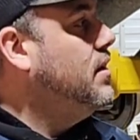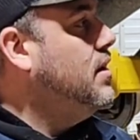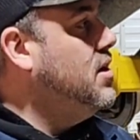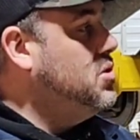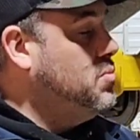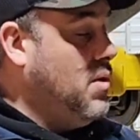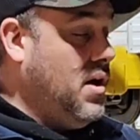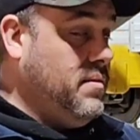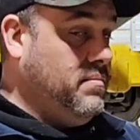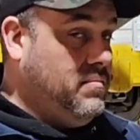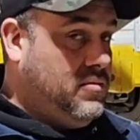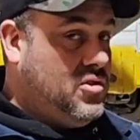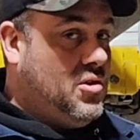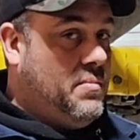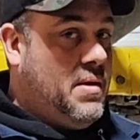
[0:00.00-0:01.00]
is what
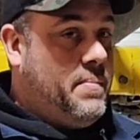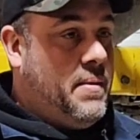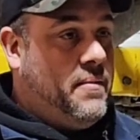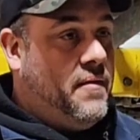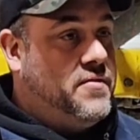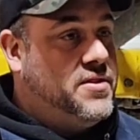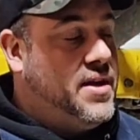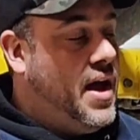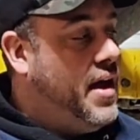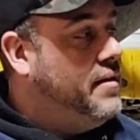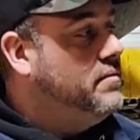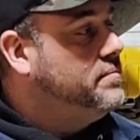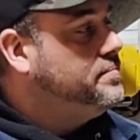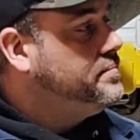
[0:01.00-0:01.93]
so many people have said.